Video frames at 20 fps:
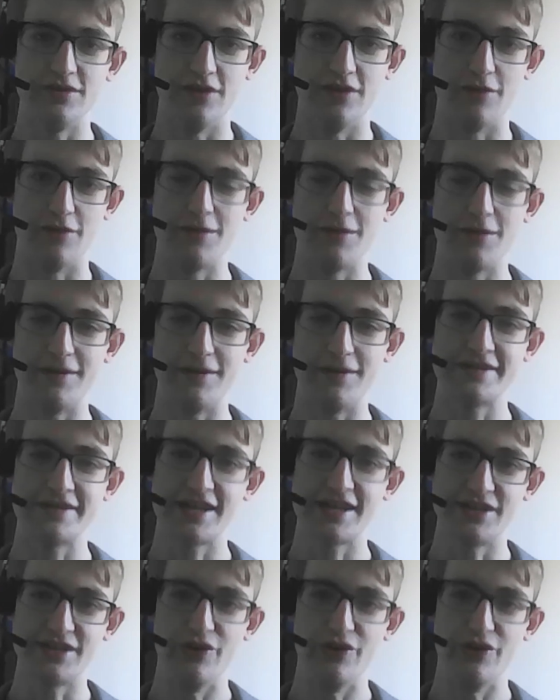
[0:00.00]
people
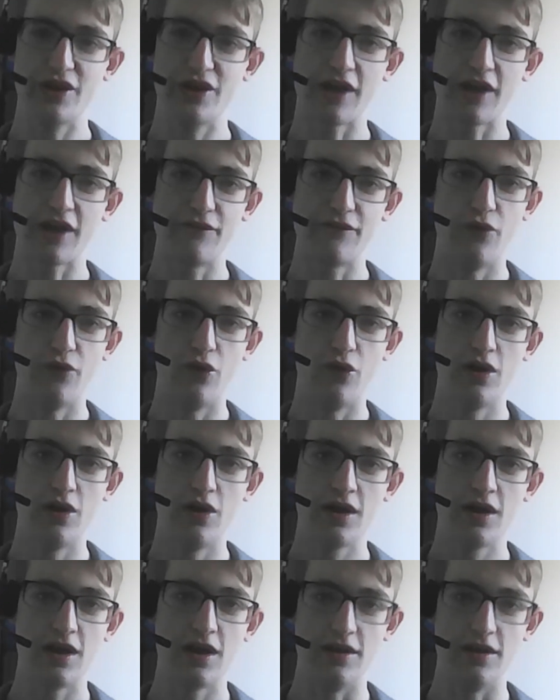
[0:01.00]
assessing you are looking for
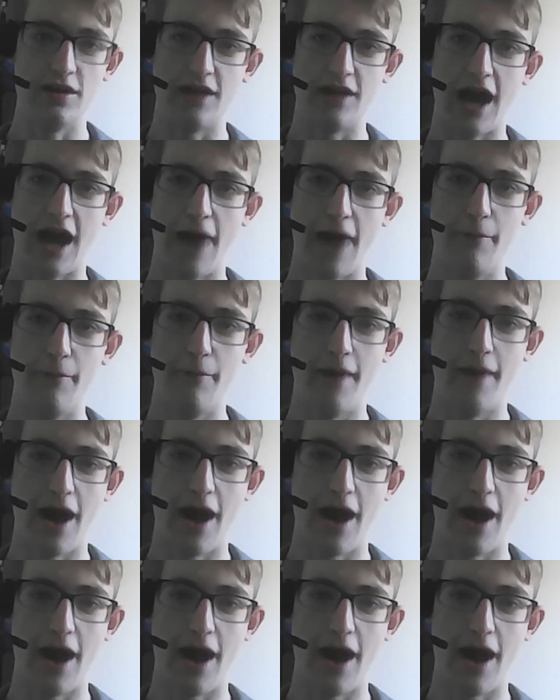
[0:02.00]
and how